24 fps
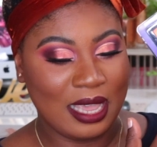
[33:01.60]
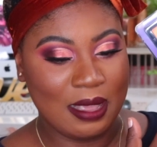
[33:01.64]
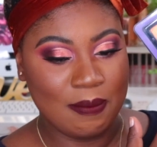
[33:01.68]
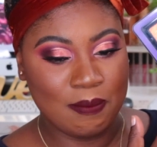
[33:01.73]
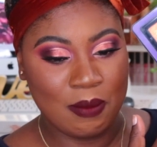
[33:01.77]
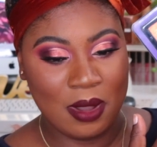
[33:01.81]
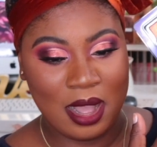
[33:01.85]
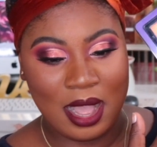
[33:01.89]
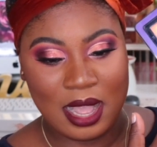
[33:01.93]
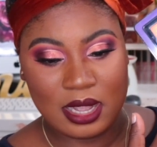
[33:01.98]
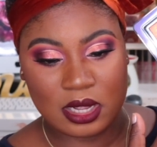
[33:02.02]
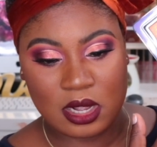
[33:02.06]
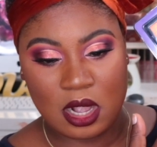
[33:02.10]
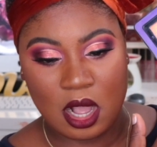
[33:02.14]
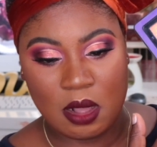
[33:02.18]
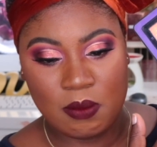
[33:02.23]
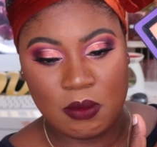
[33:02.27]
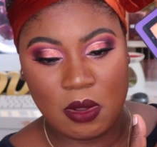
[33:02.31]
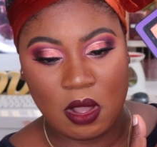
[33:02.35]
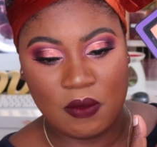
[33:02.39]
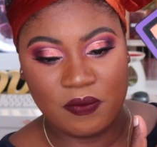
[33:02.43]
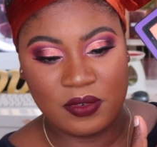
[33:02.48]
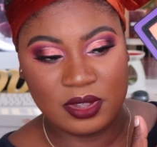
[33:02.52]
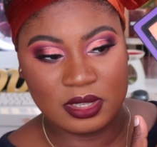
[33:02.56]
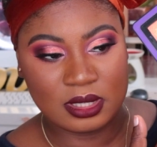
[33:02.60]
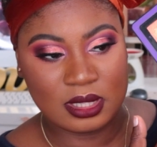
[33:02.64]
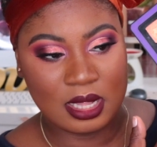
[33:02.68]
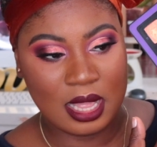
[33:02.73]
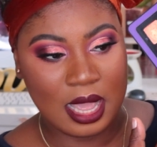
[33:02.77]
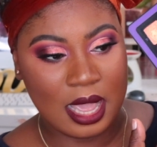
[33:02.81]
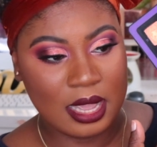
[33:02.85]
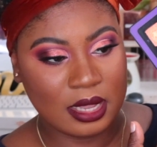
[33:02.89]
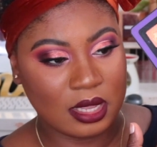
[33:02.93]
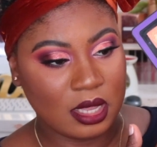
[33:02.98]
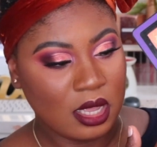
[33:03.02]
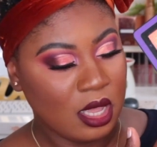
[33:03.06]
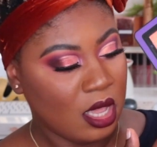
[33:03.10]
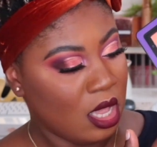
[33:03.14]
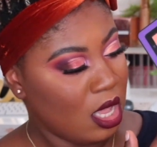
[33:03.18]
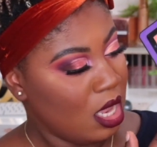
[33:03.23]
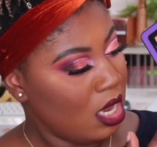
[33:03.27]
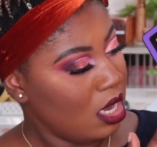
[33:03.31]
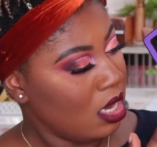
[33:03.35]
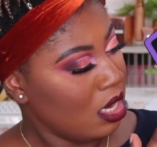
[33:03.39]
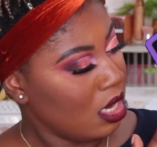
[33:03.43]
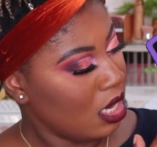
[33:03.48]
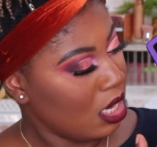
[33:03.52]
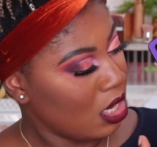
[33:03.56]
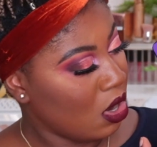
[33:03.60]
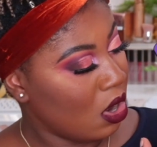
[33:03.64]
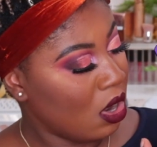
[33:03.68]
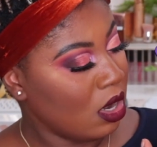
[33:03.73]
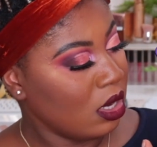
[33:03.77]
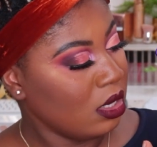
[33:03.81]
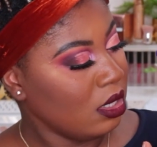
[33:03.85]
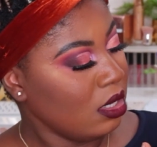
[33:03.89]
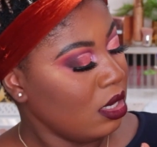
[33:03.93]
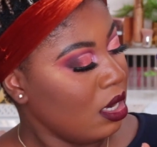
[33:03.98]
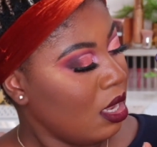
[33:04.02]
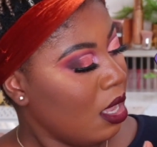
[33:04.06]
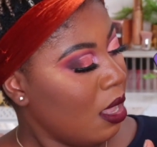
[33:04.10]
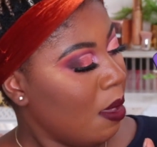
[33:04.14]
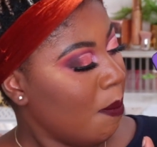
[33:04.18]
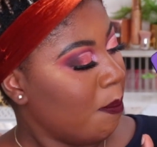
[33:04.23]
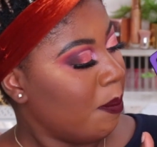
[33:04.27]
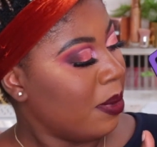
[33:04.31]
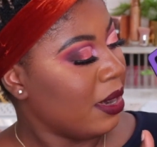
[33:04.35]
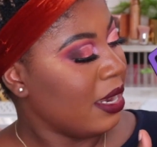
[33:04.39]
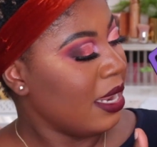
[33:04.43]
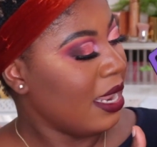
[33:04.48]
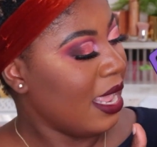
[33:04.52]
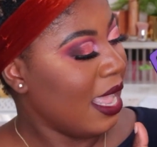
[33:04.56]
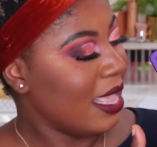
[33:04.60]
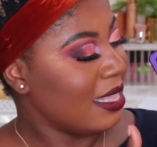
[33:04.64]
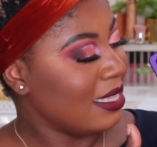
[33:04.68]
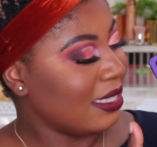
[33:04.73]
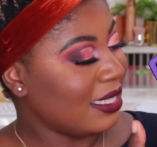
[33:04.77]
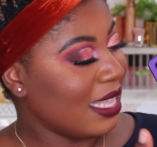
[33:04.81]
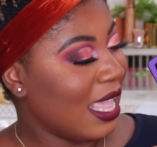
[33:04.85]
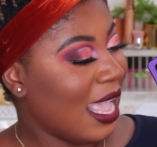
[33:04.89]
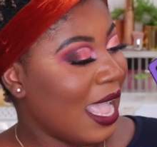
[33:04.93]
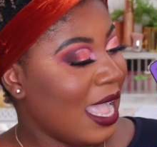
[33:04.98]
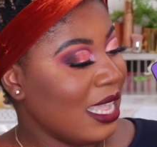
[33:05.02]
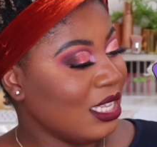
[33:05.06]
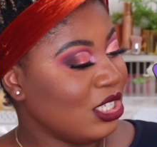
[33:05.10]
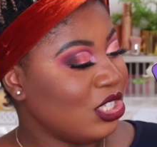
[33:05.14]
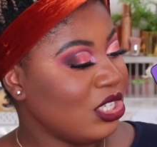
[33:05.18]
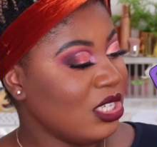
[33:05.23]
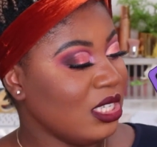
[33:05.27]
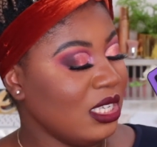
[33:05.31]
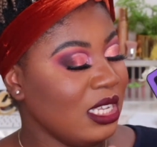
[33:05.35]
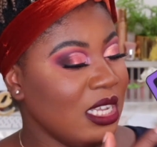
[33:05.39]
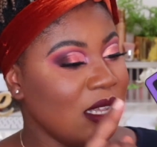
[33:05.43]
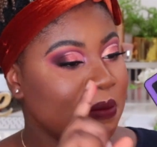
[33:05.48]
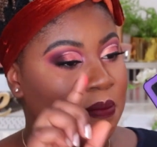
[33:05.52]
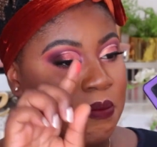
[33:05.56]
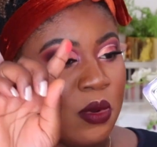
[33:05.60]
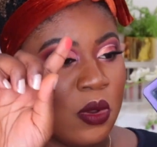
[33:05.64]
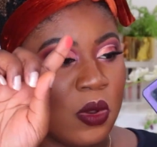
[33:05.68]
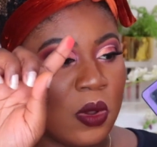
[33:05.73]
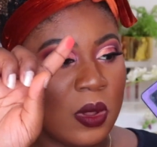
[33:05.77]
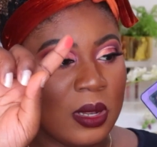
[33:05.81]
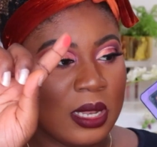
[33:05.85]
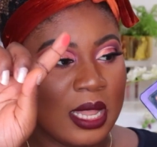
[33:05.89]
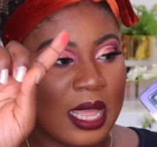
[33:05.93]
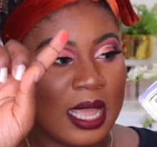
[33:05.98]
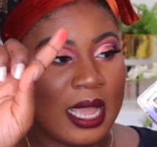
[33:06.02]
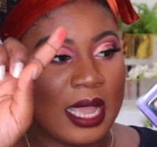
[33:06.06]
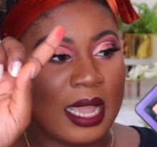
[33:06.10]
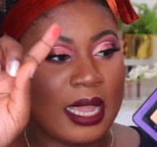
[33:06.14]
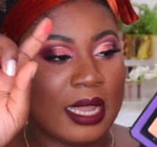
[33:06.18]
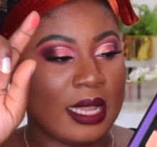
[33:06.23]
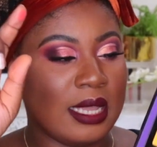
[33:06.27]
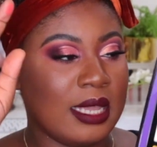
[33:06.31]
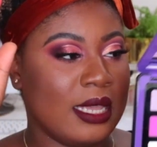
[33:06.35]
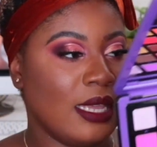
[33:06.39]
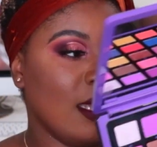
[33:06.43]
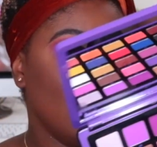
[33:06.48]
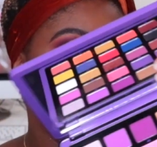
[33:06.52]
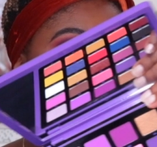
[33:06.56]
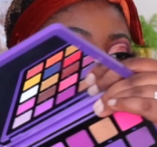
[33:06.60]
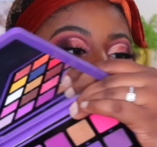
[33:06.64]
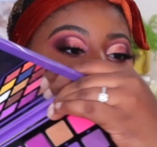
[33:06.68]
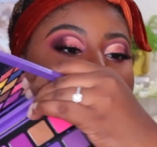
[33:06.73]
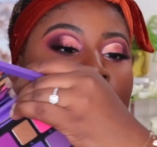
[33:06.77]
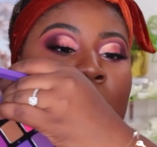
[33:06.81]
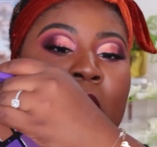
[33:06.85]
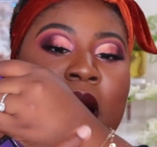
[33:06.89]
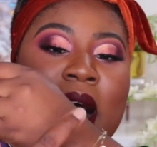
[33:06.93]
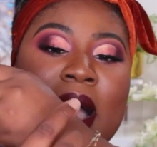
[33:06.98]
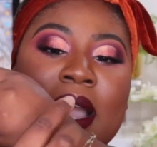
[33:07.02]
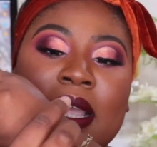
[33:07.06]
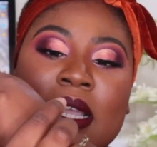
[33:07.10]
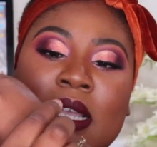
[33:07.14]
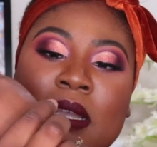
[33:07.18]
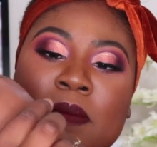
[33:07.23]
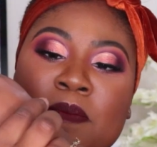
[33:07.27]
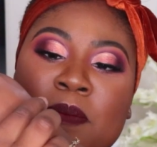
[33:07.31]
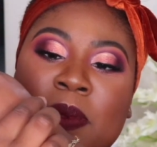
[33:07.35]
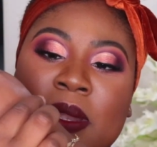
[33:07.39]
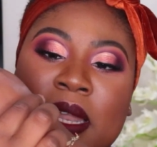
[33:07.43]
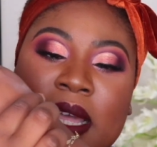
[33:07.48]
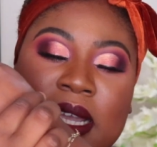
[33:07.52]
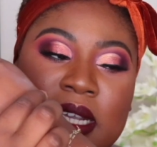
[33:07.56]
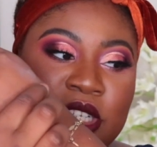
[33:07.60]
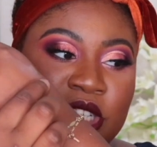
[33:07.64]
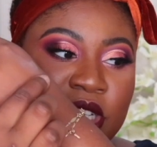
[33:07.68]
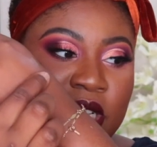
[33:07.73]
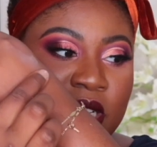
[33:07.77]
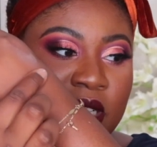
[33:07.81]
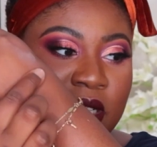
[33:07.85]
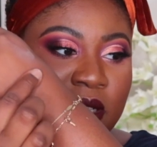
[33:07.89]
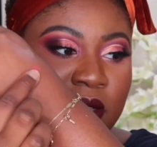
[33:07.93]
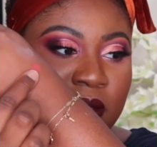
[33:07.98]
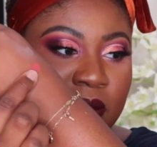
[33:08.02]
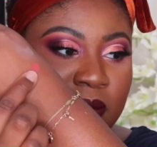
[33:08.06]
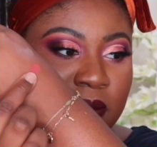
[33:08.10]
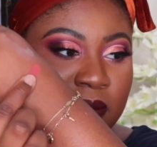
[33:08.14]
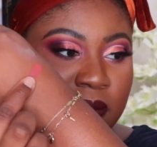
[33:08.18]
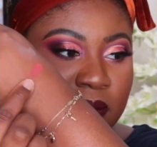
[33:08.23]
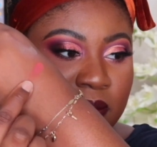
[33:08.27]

It might come off as like neon, but it's actually more like on my complexion.